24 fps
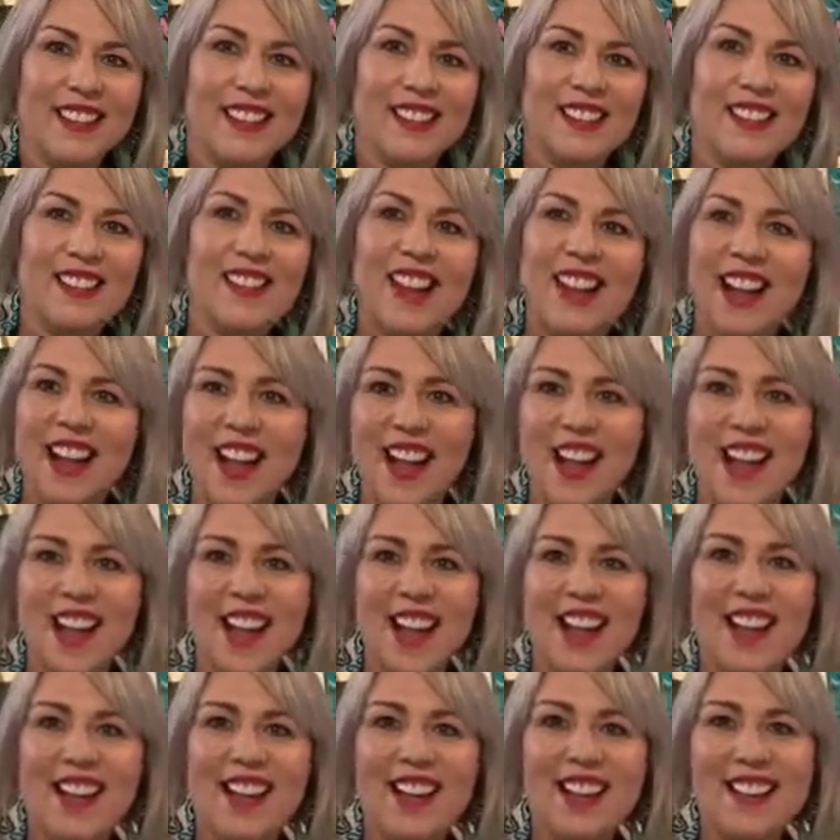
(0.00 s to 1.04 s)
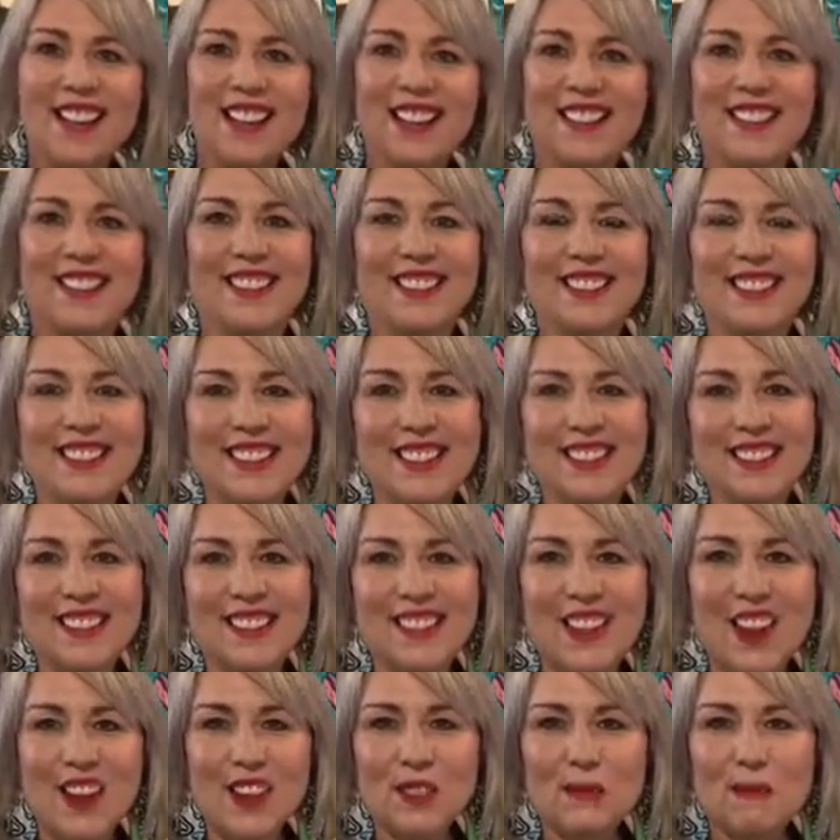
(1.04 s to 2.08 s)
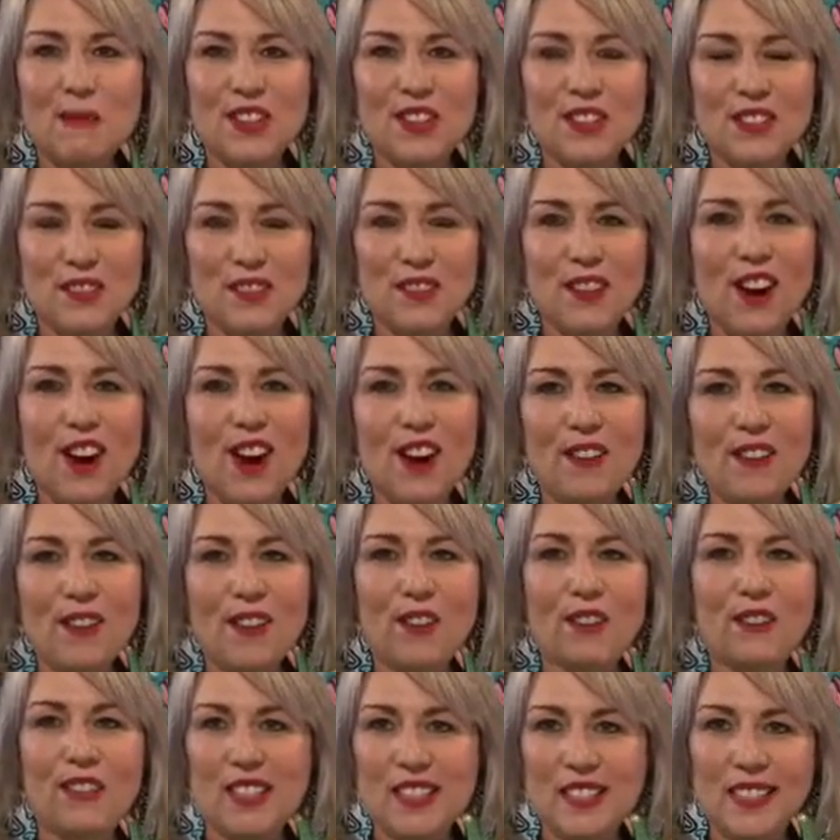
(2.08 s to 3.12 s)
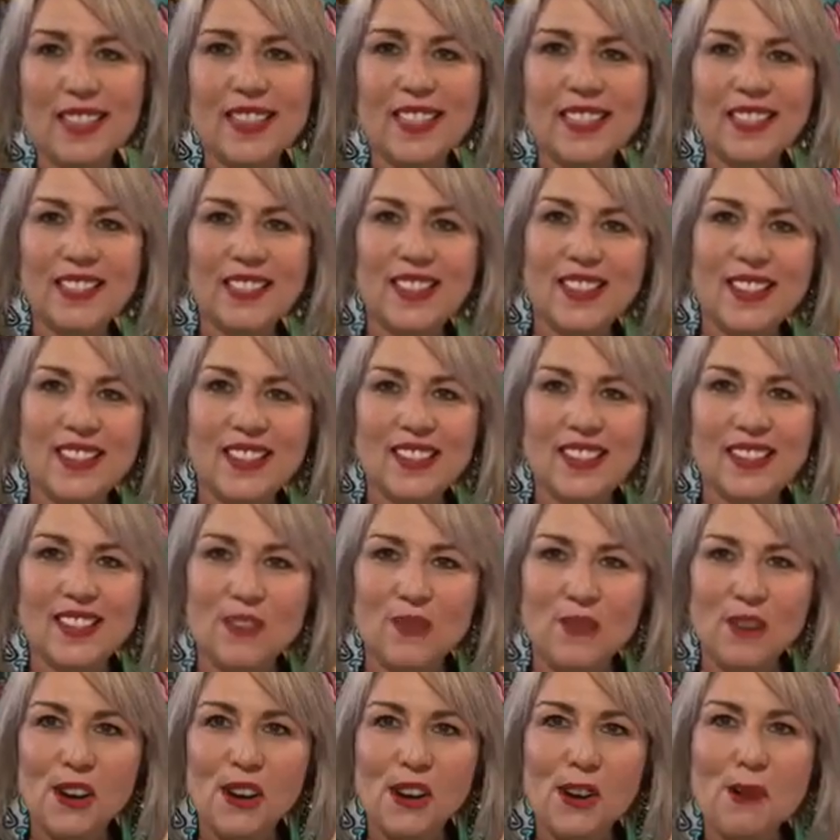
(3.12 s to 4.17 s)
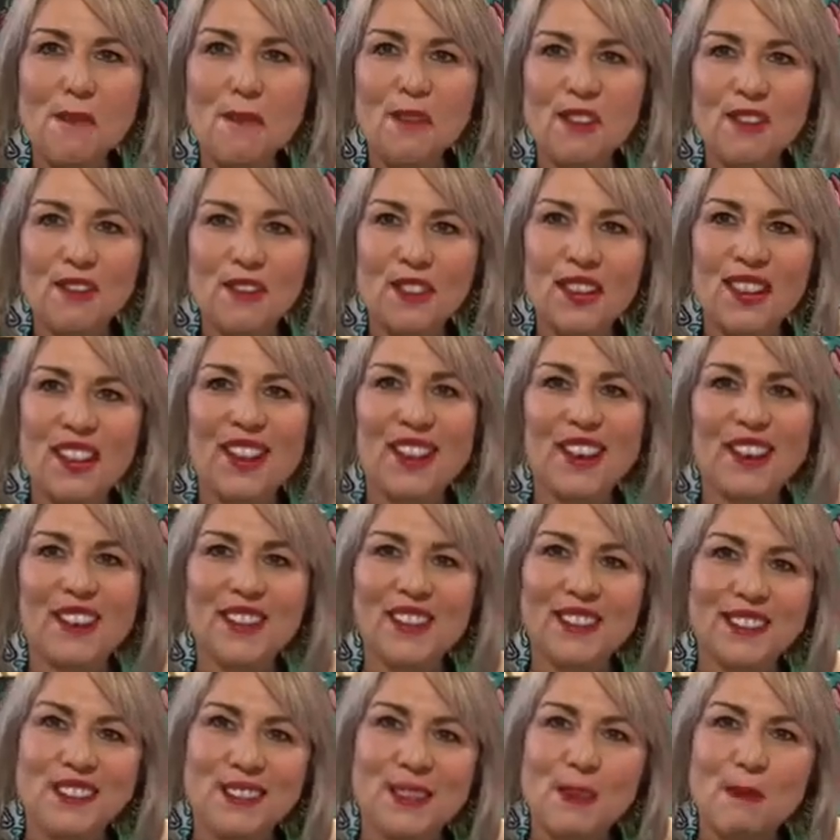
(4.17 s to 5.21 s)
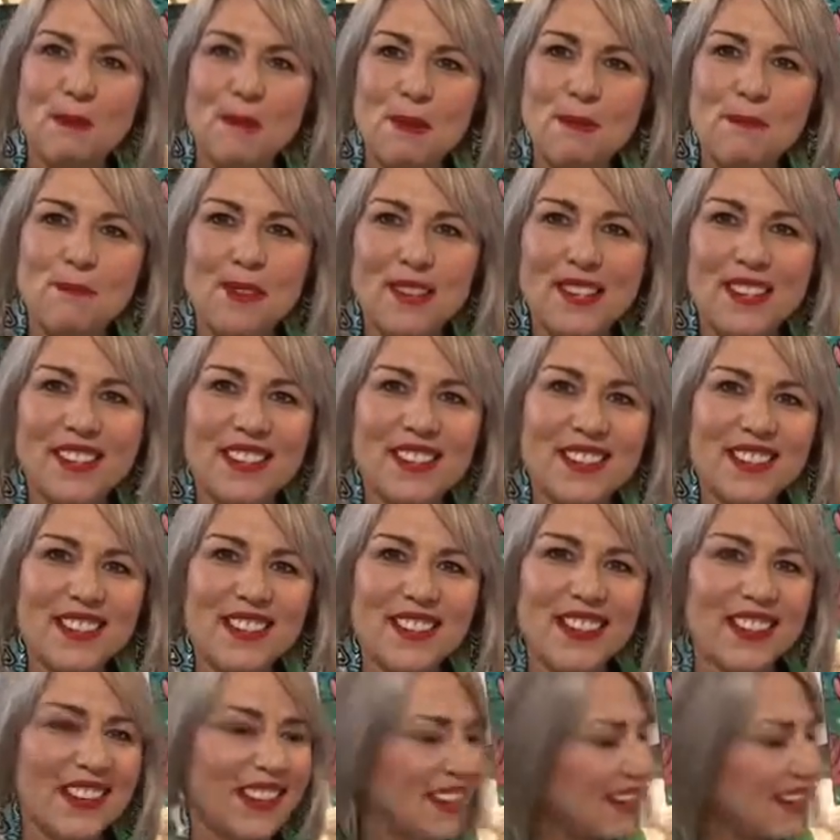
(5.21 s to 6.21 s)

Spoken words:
ta-da! There's my giraffe. I really need to work on my videos a bit better, don't I?